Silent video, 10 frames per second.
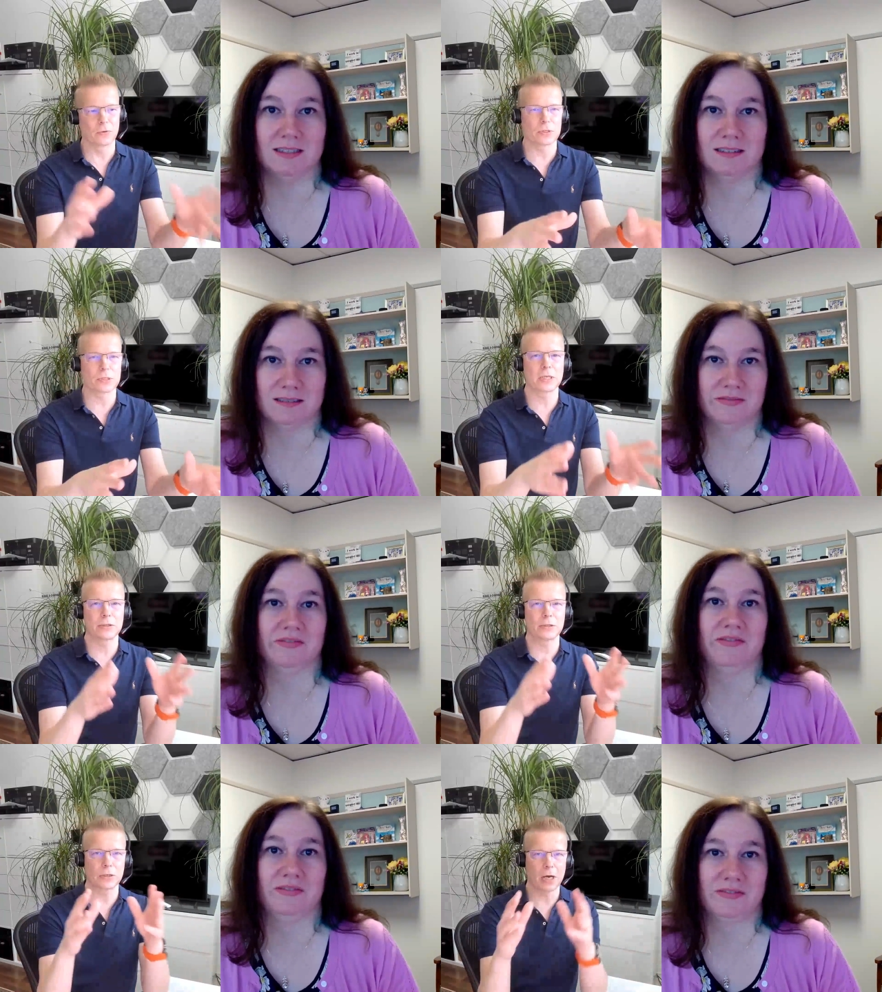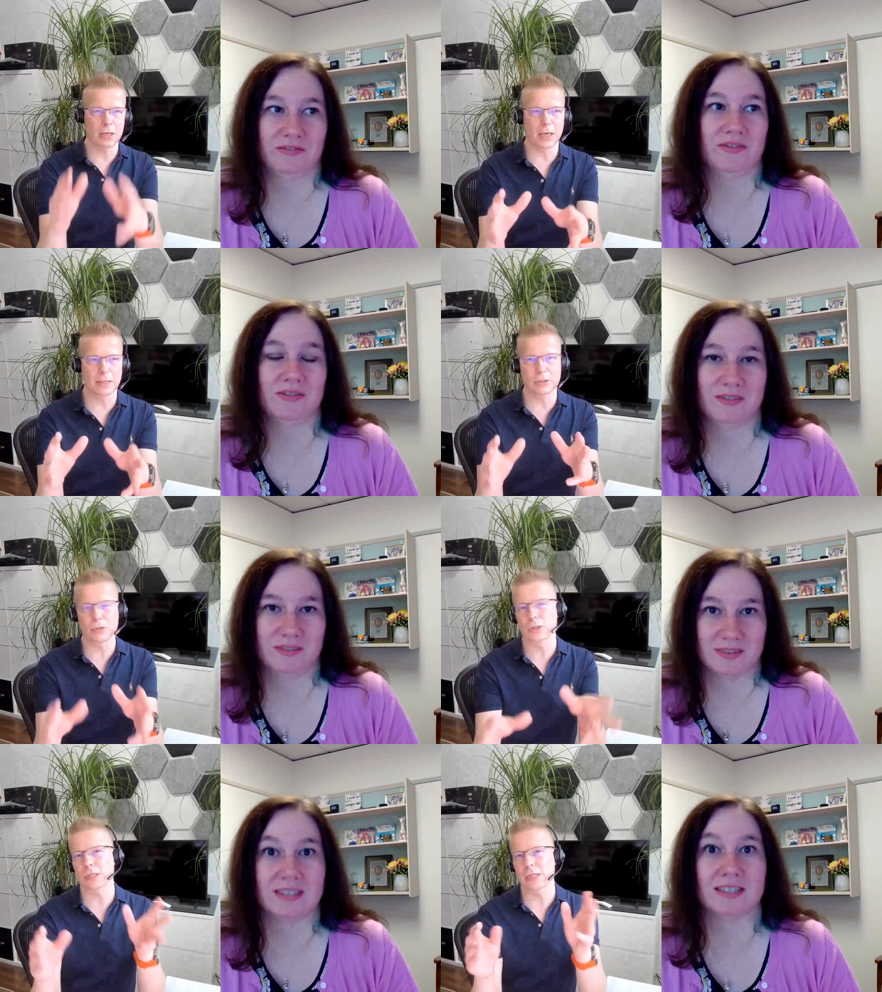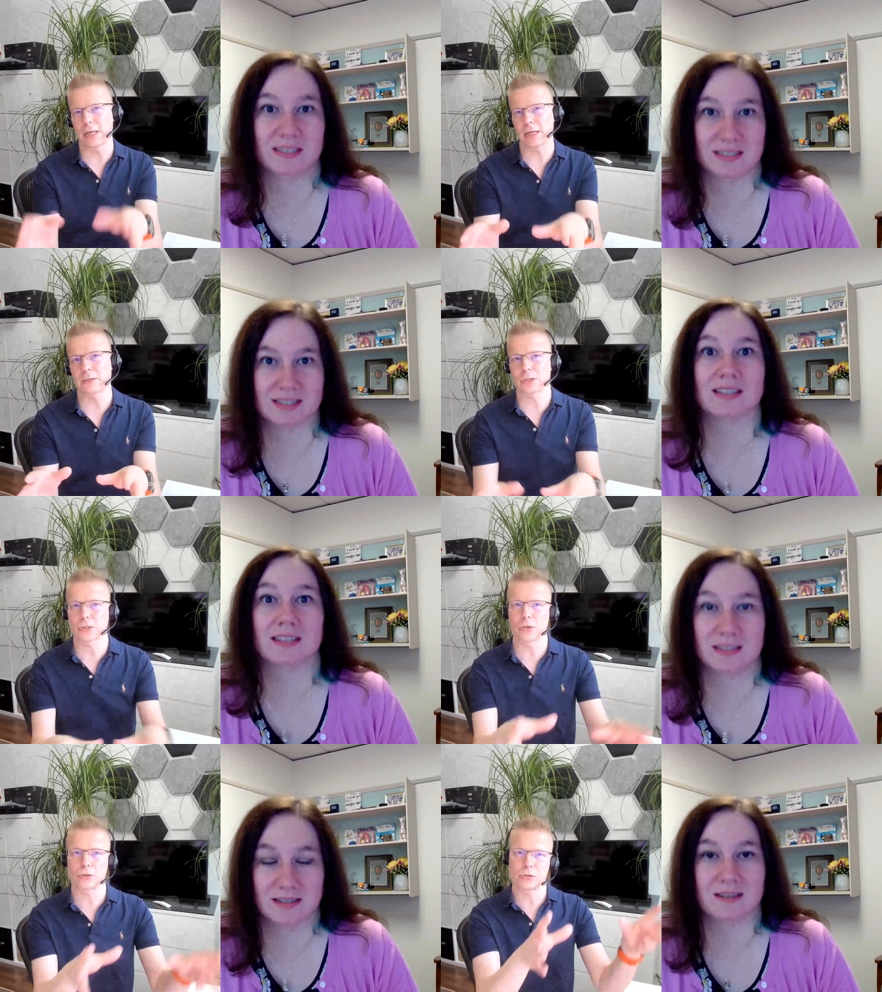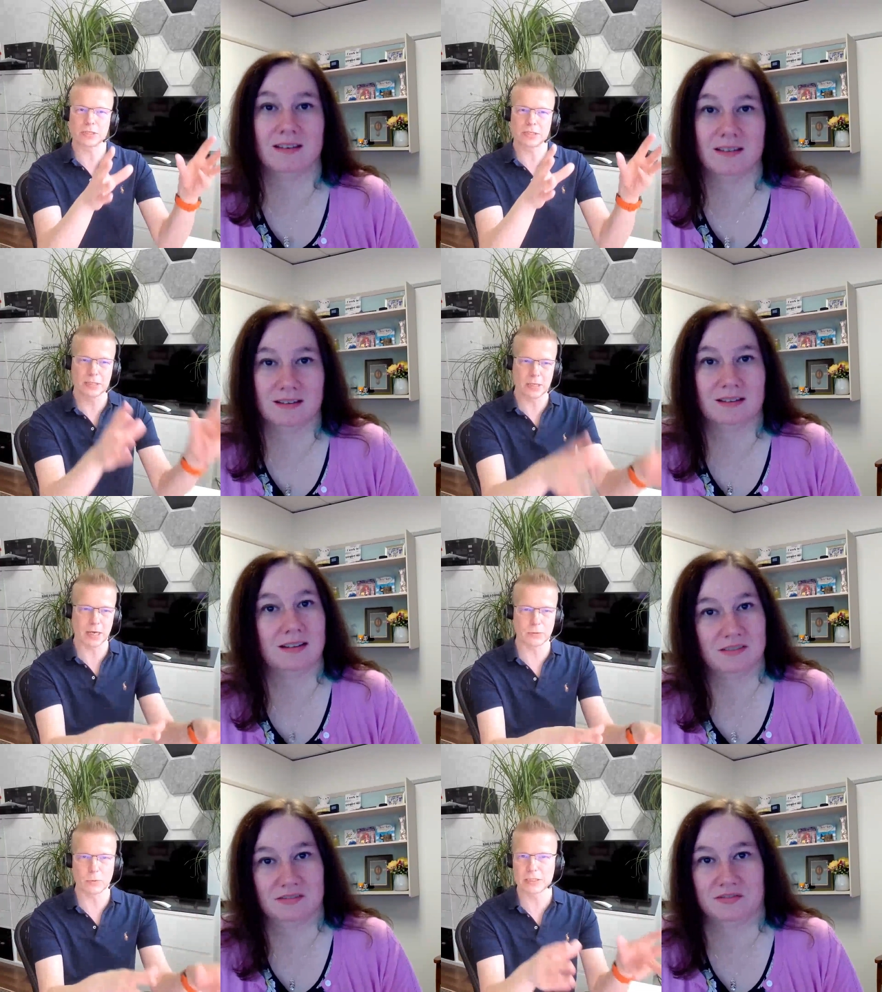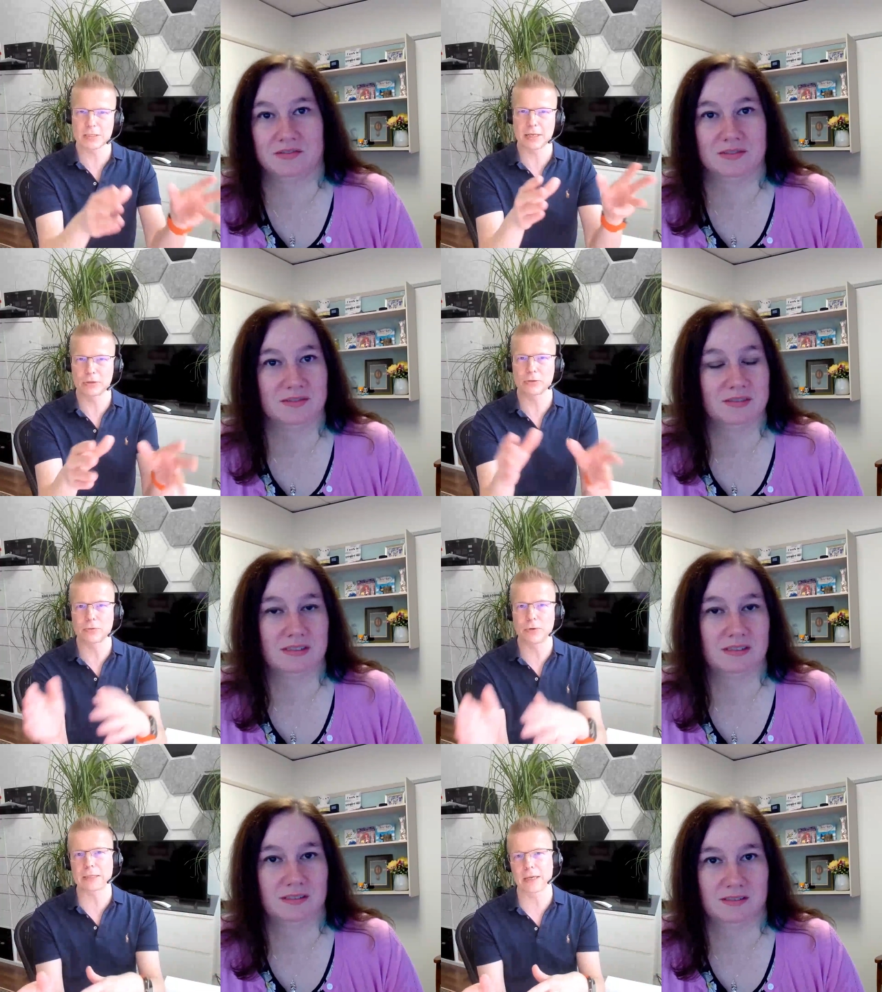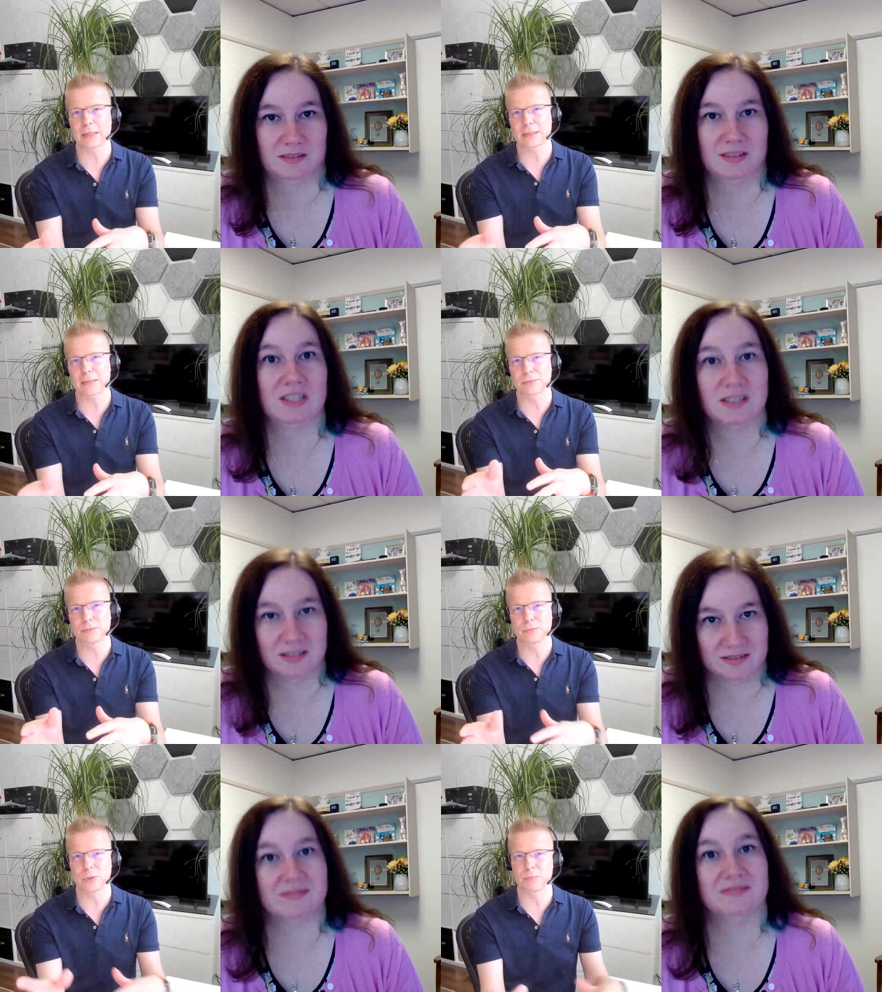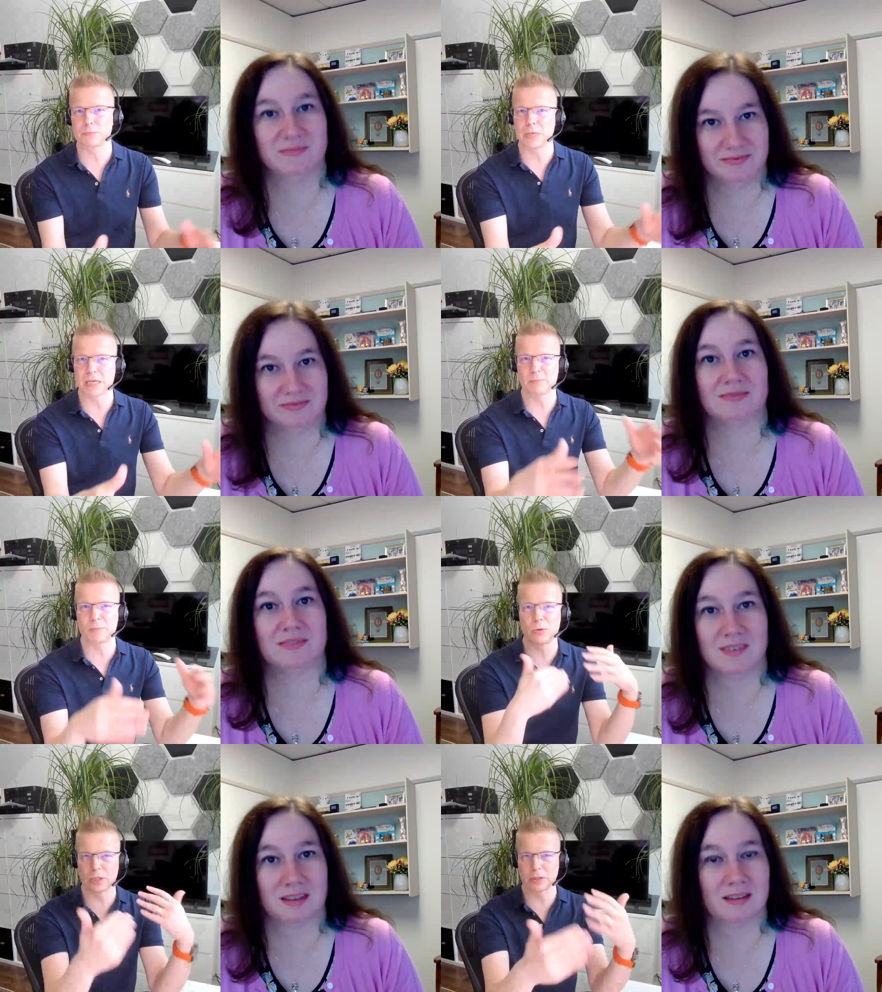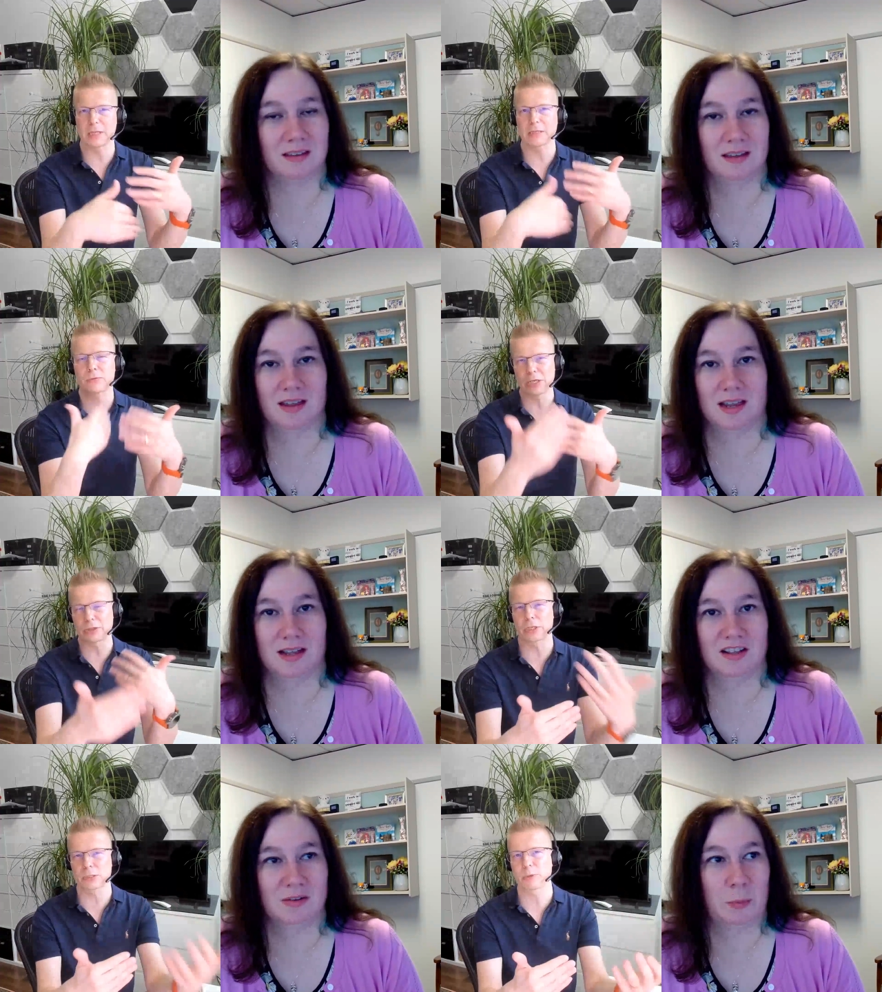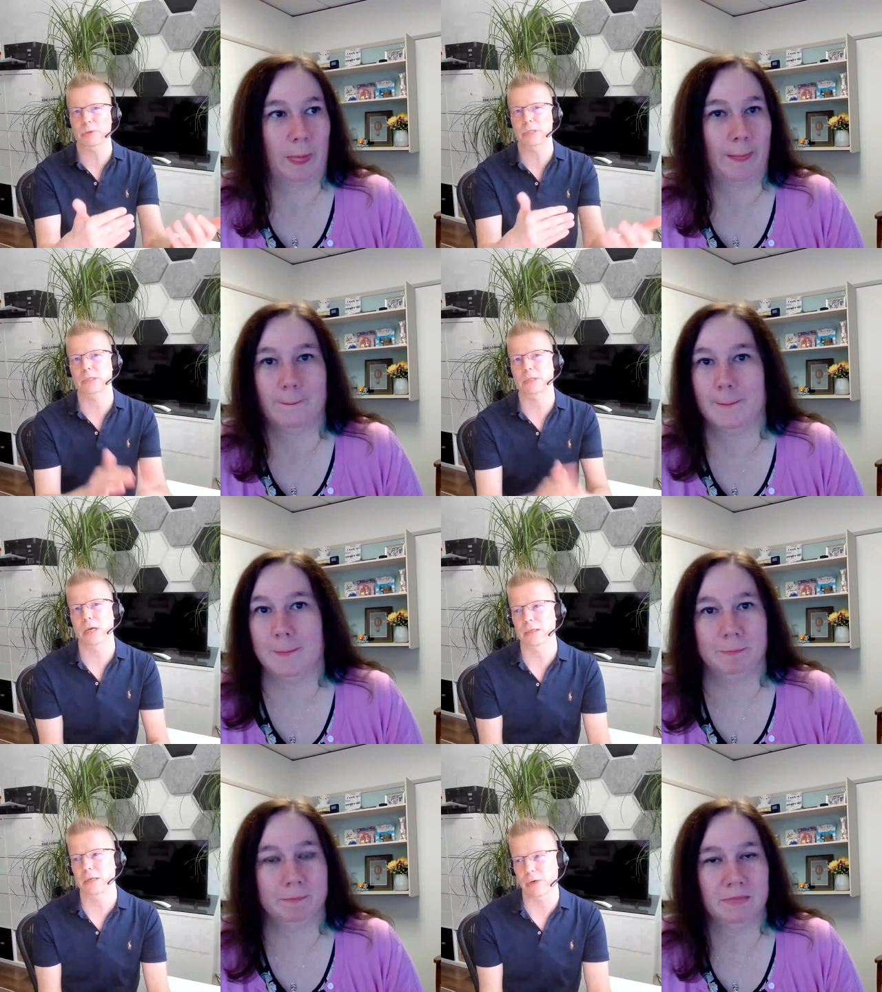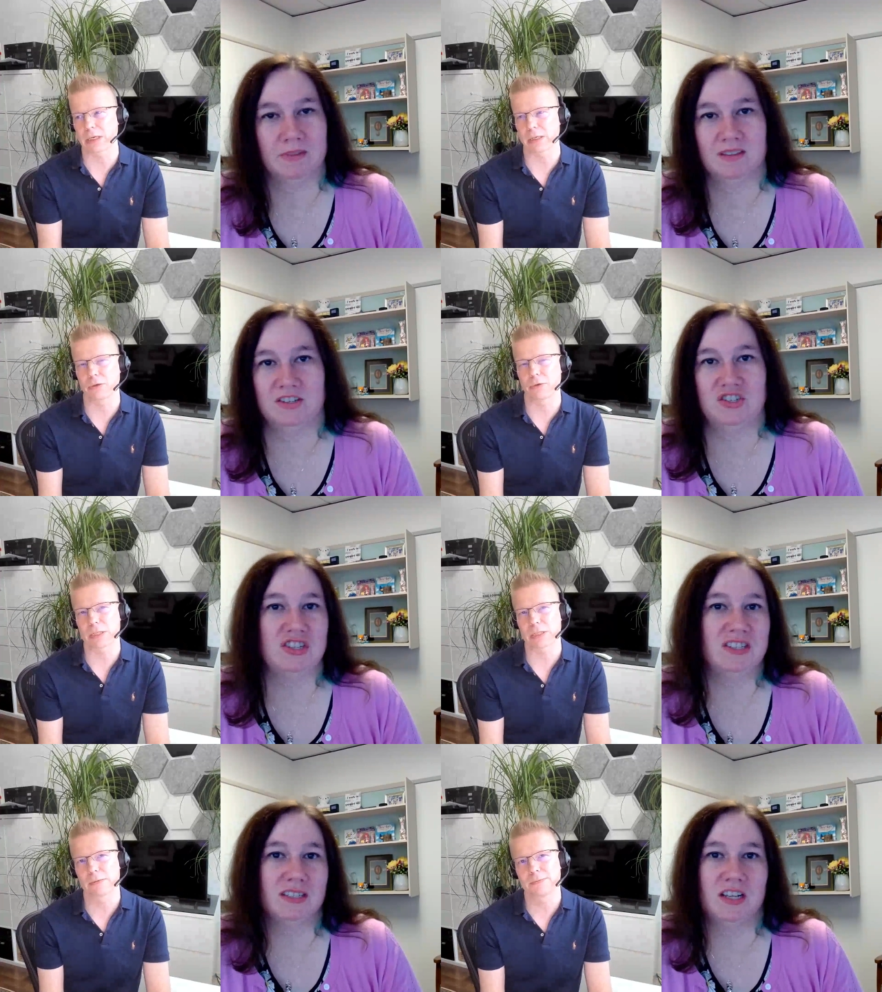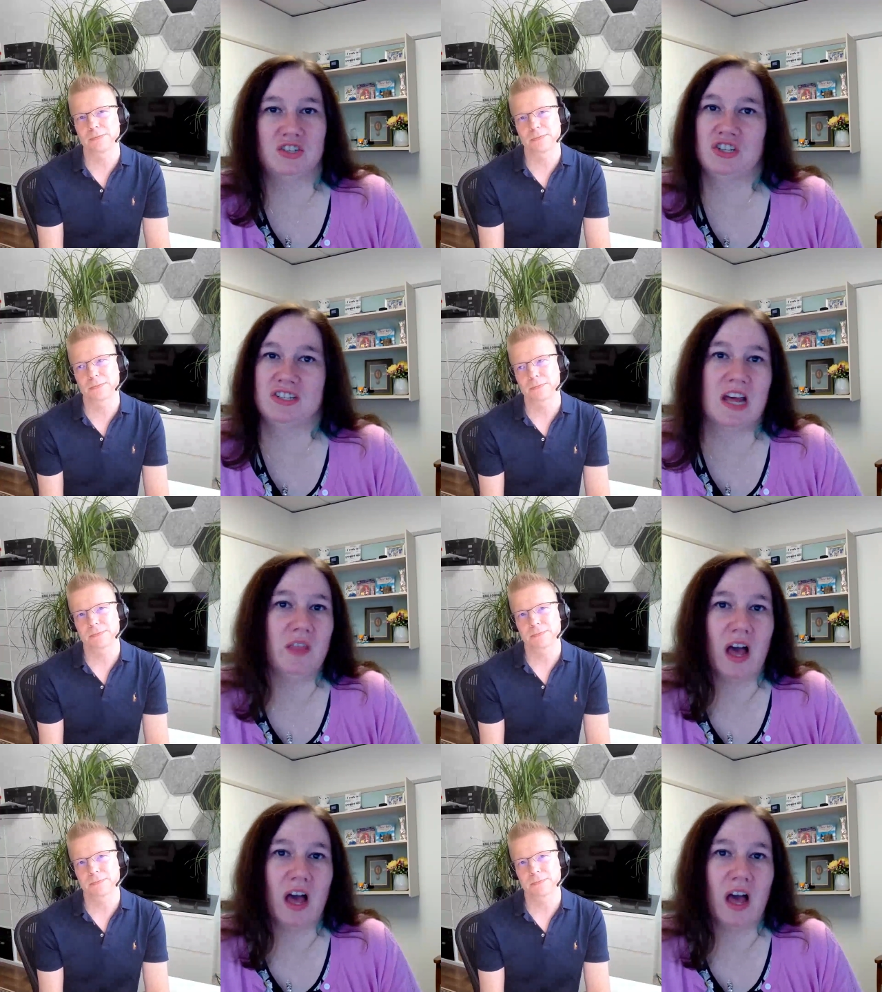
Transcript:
Speaker 1: forcing the end users and editors go to the site which they need to create that we're exposing that creation experience uh, directly it's
Speaker 2: just UX. it's just